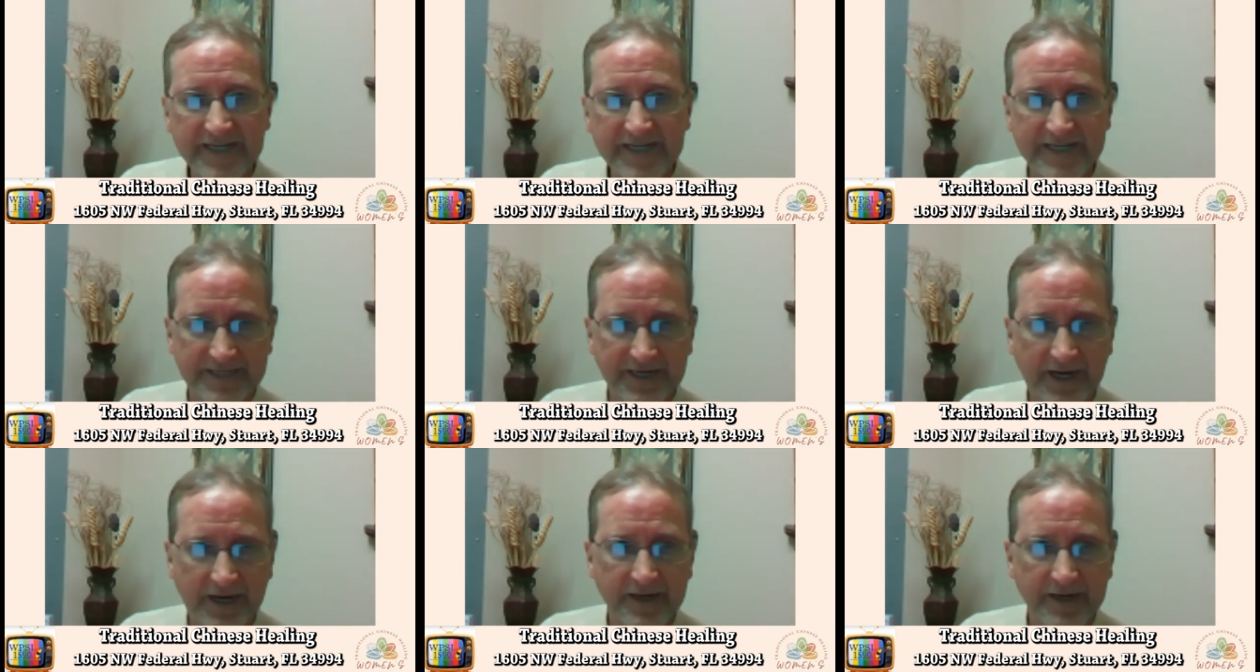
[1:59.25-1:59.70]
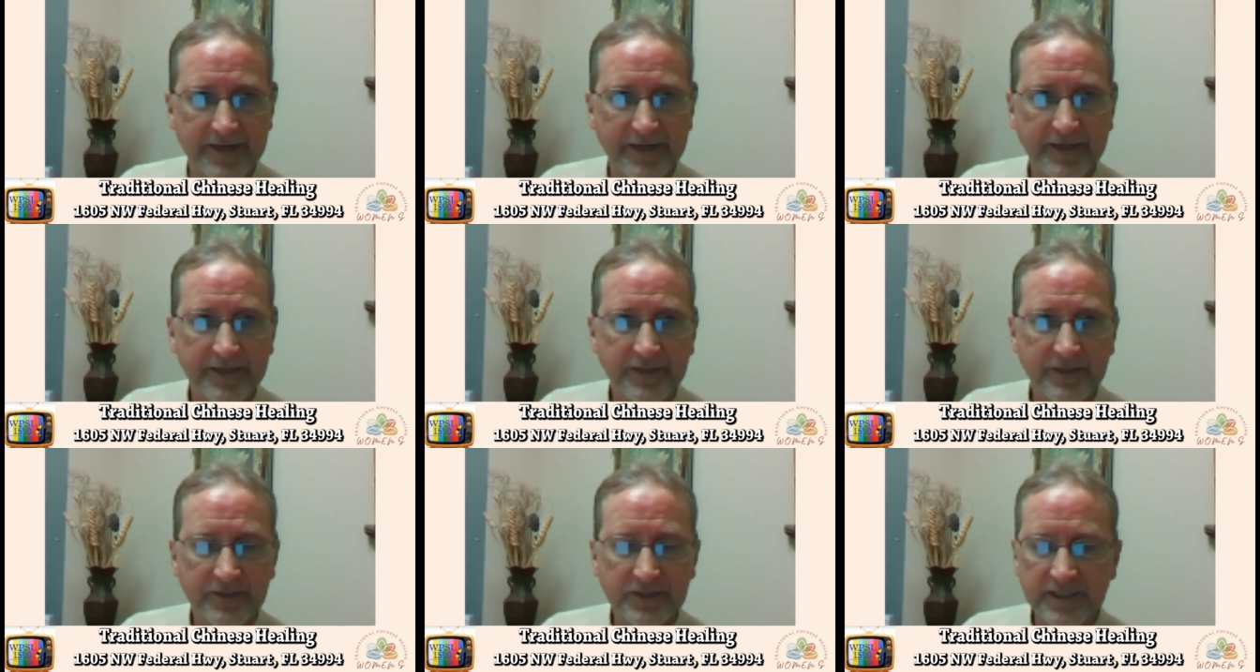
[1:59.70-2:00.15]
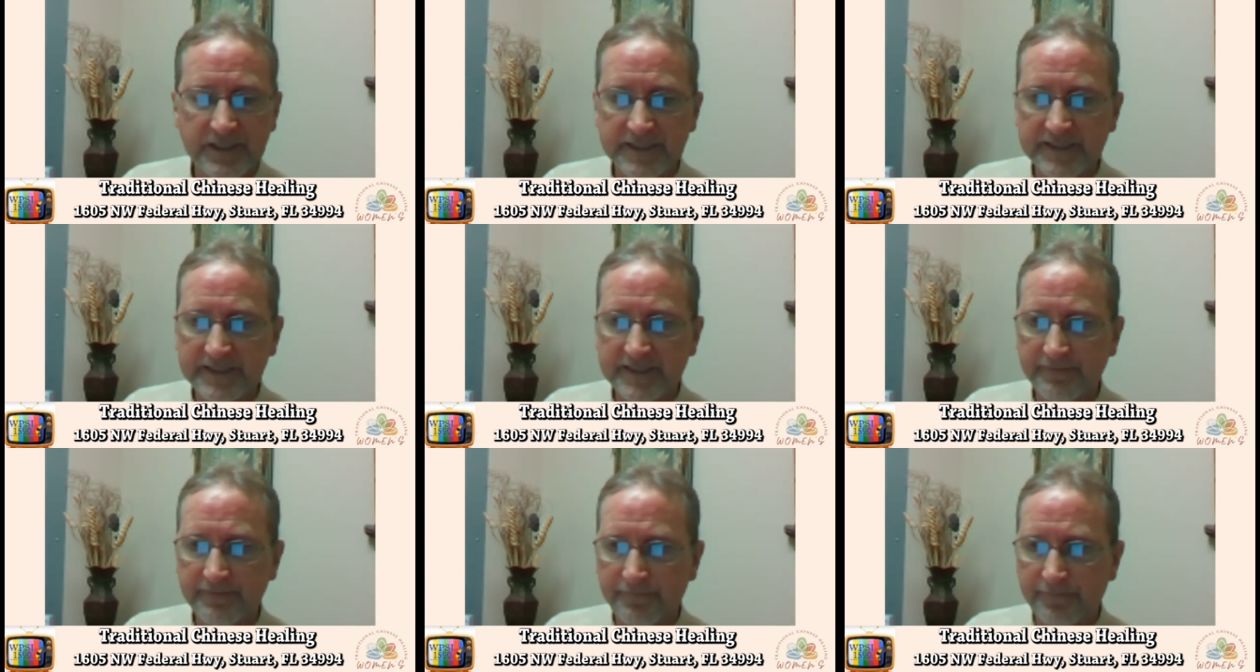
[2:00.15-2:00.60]
of done. You're
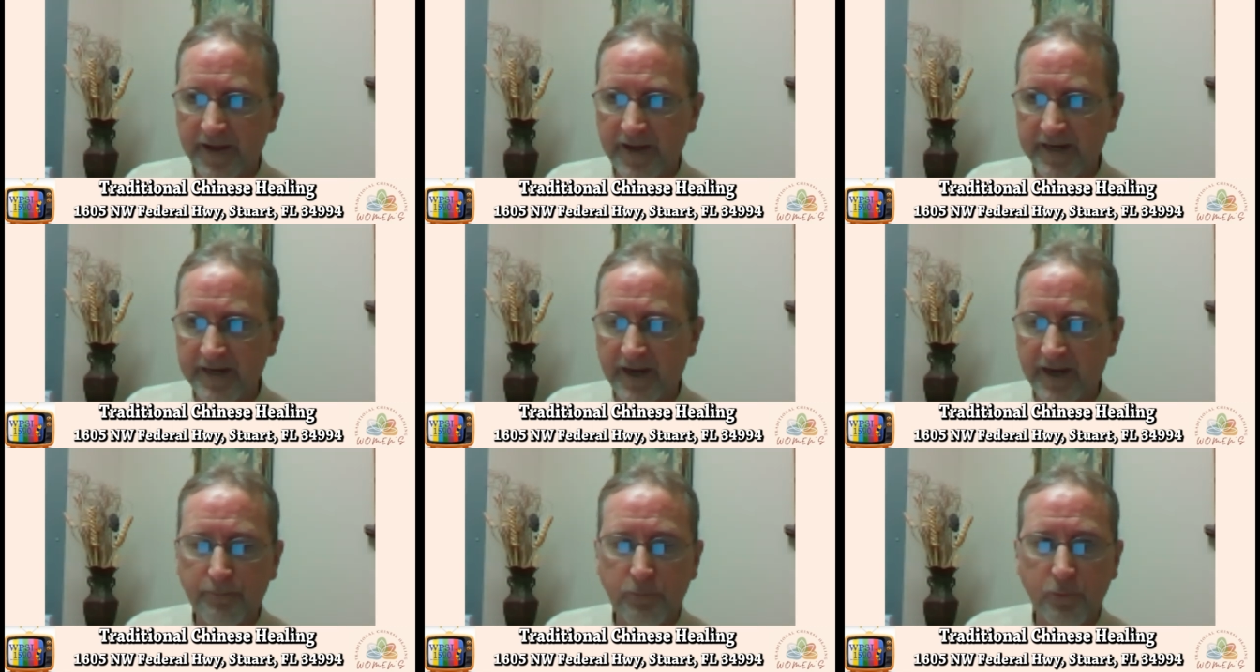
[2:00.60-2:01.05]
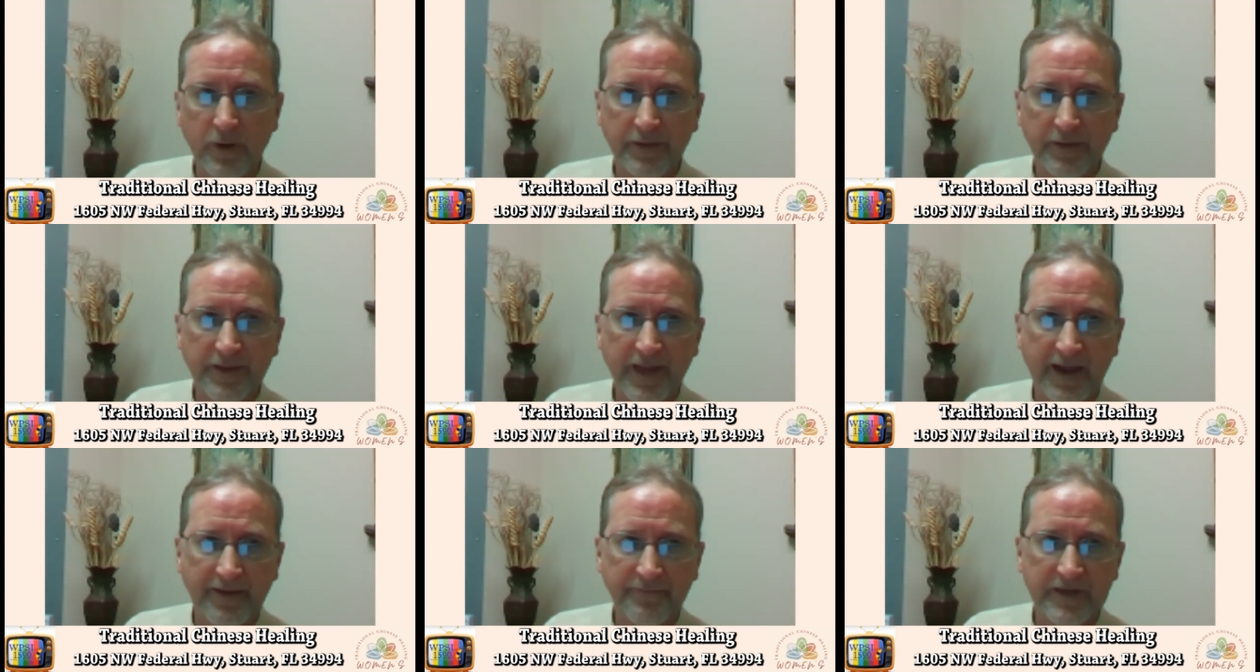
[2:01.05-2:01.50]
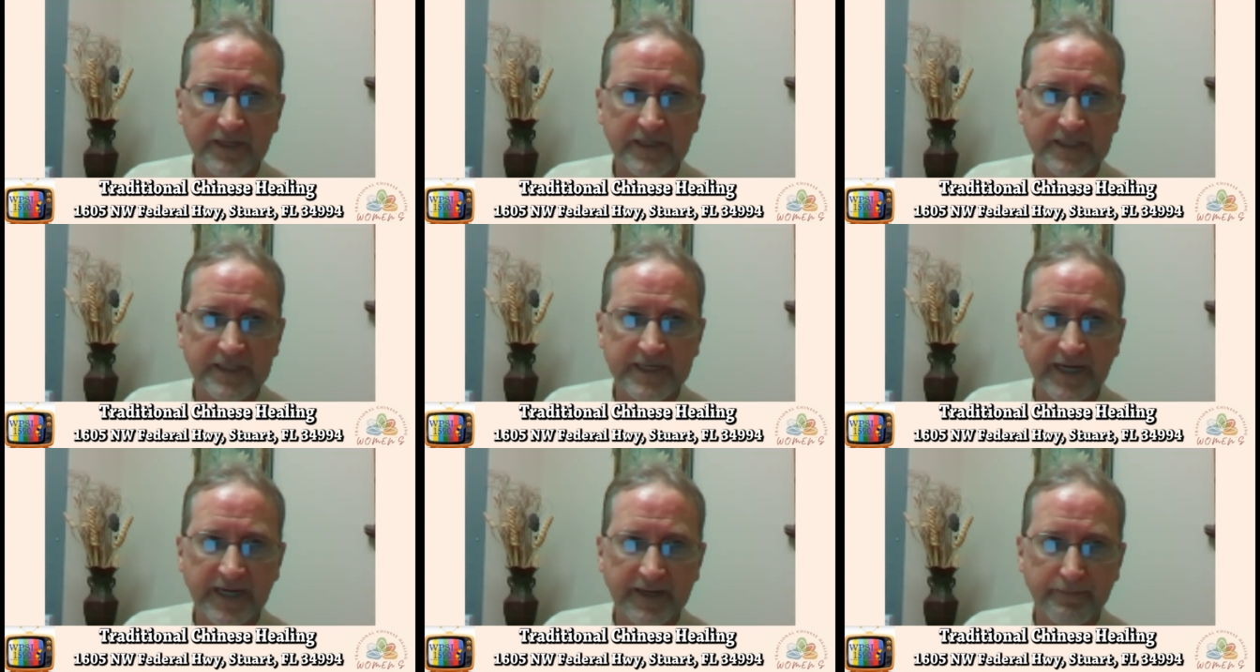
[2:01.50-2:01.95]
just fed up with having to
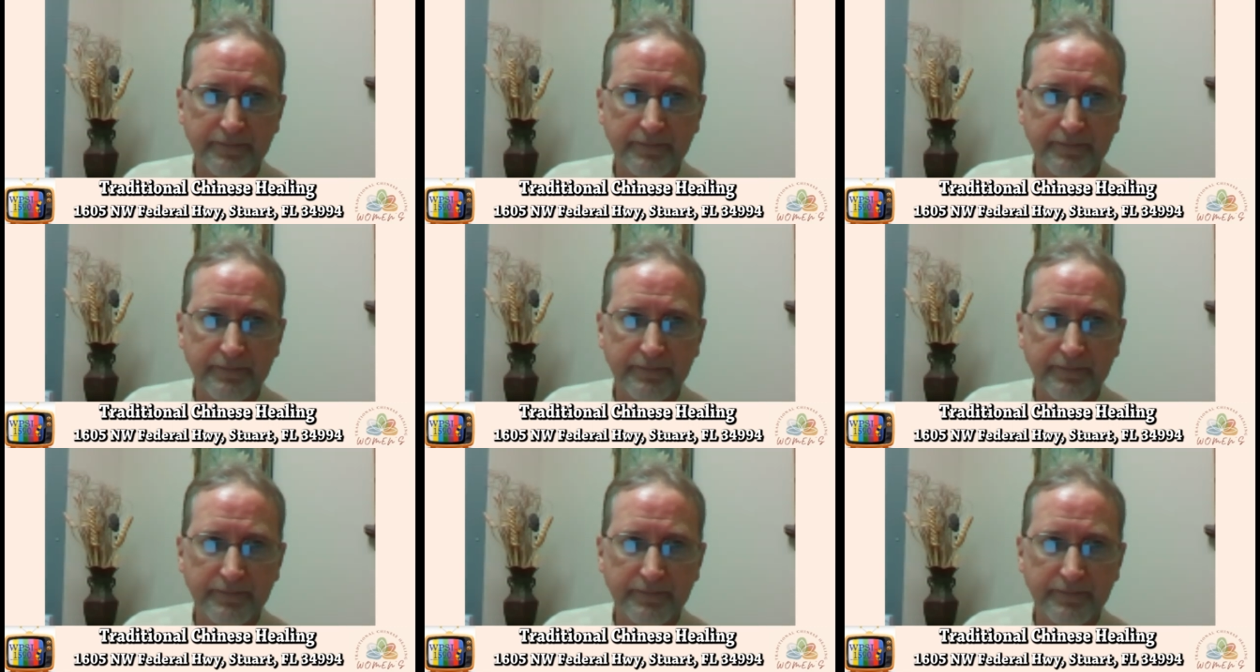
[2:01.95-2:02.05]
take